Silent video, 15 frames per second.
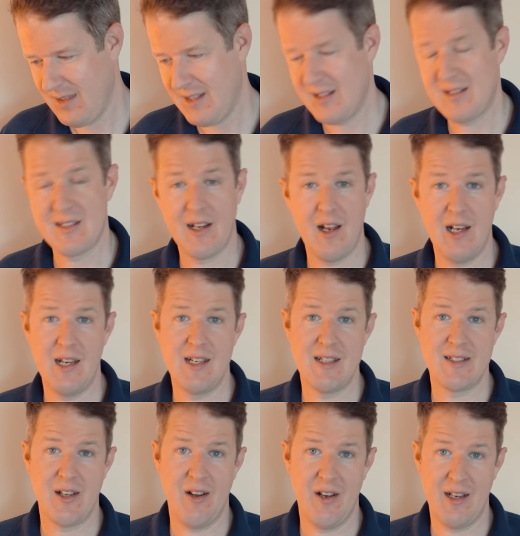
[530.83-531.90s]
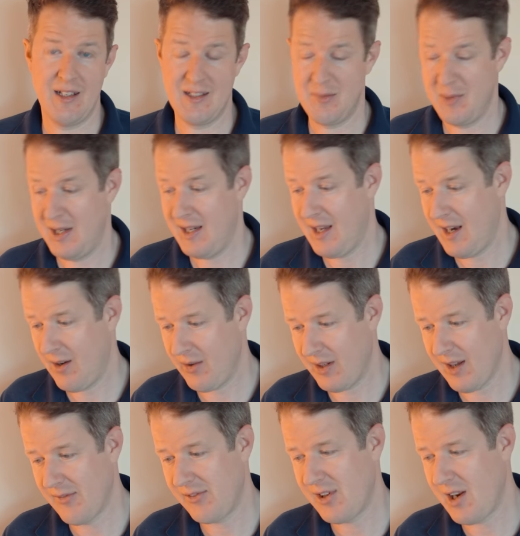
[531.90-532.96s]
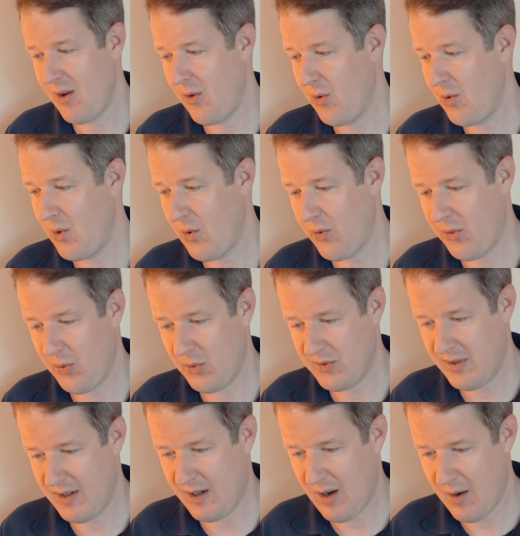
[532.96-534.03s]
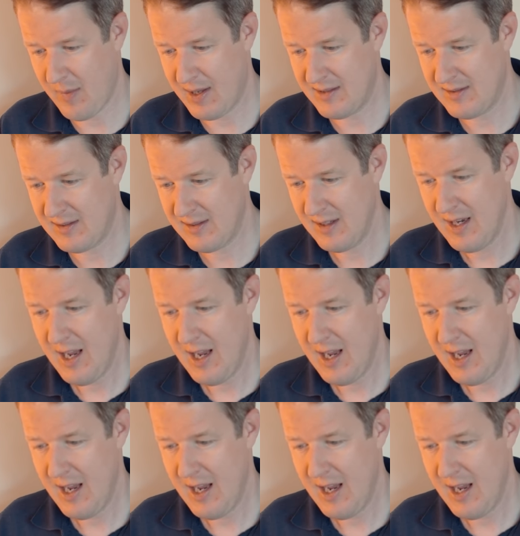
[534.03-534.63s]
this is slightly disheartening to me. And I'd love to know all your thoughts in the comments.